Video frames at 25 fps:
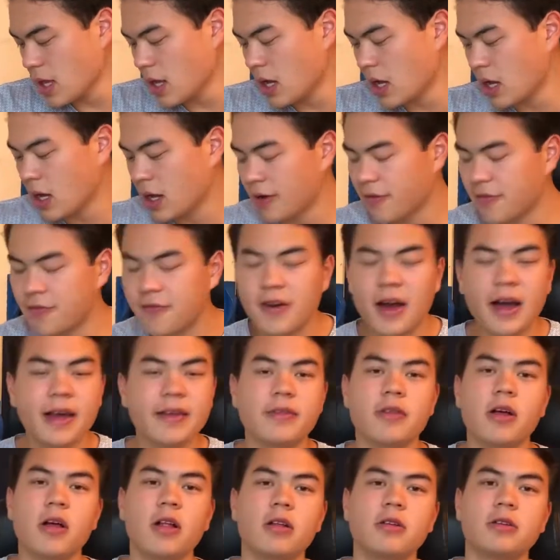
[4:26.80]

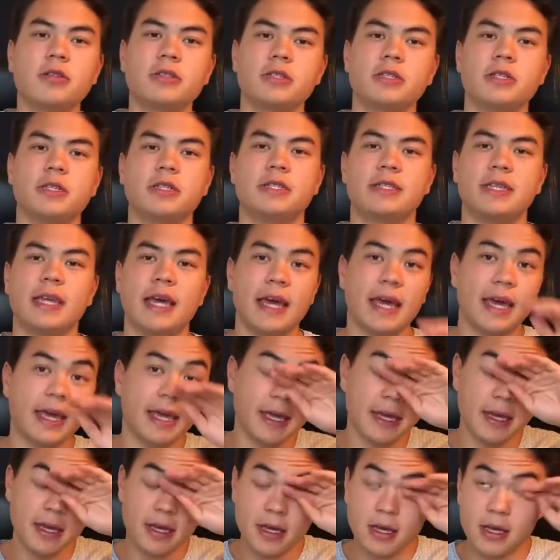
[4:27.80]
$5 a
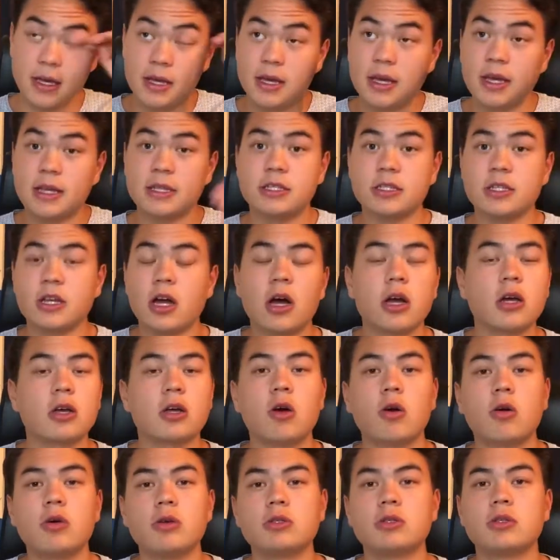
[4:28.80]
day is not
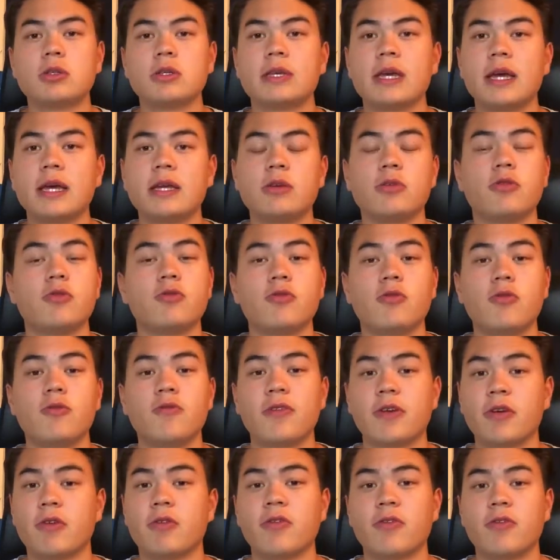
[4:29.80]
going to get you
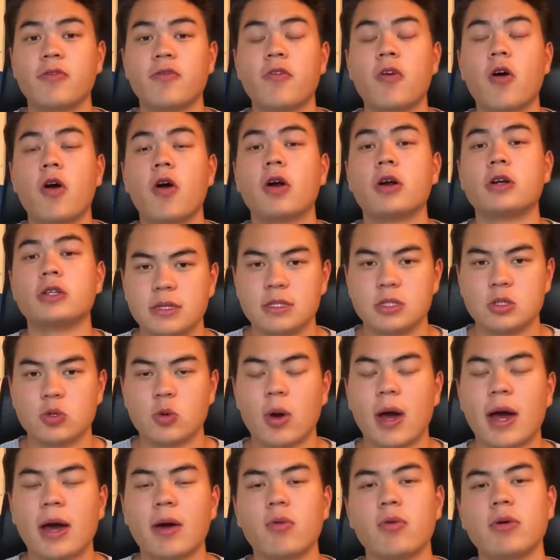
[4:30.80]
very far.
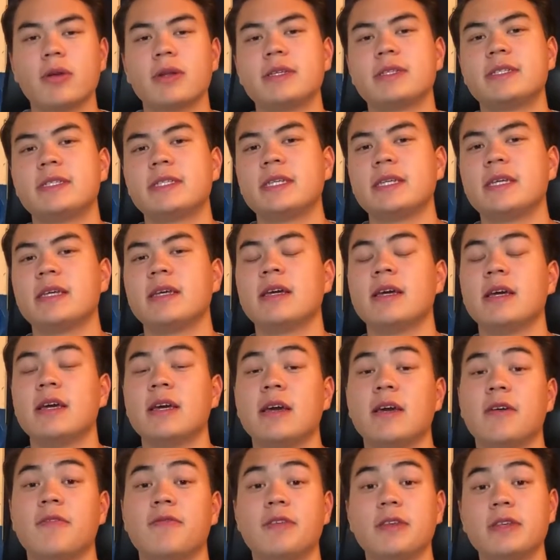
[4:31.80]
So I want to see
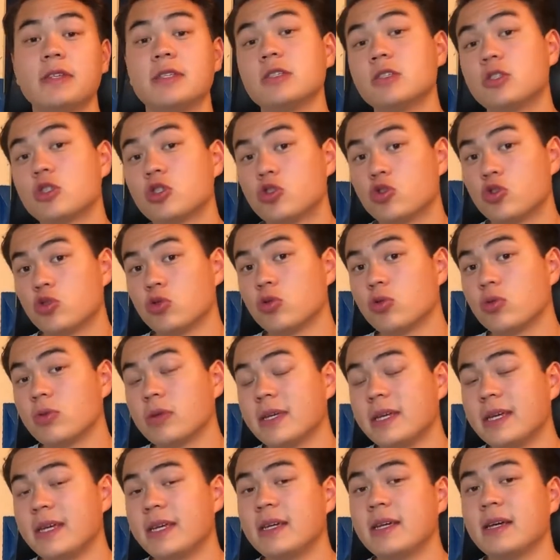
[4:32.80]
if this is
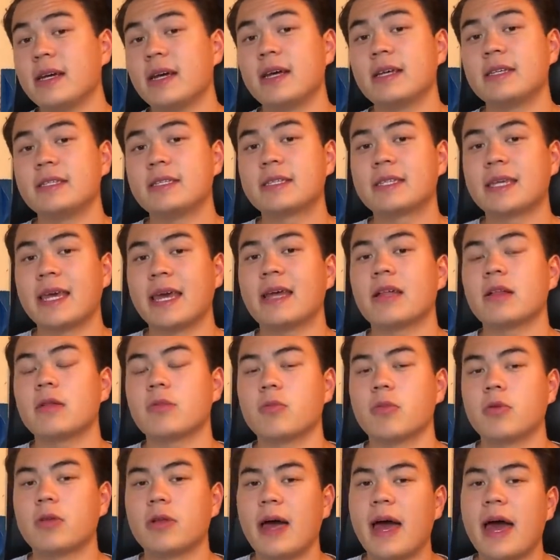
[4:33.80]
truly a
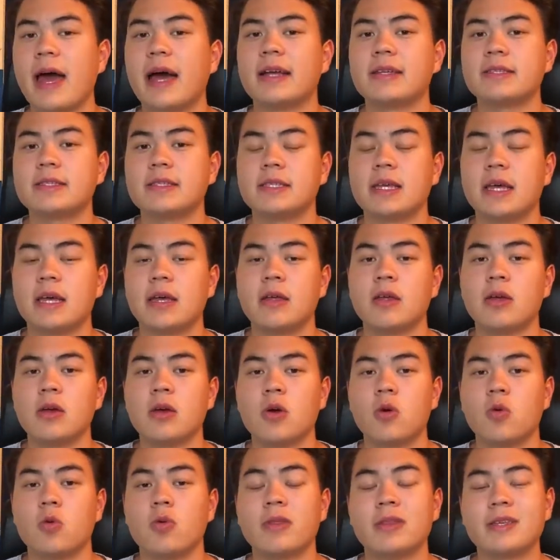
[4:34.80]
scalable ad set
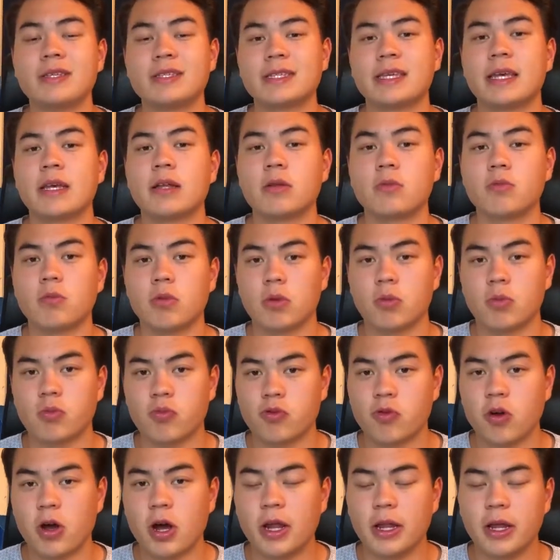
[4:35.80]
with a scalable
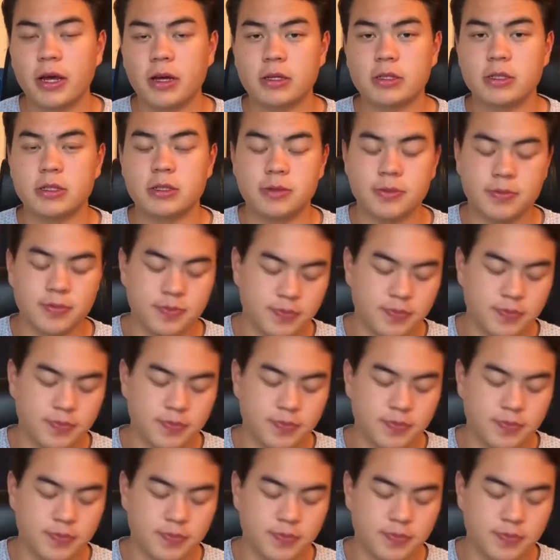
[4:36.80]
product.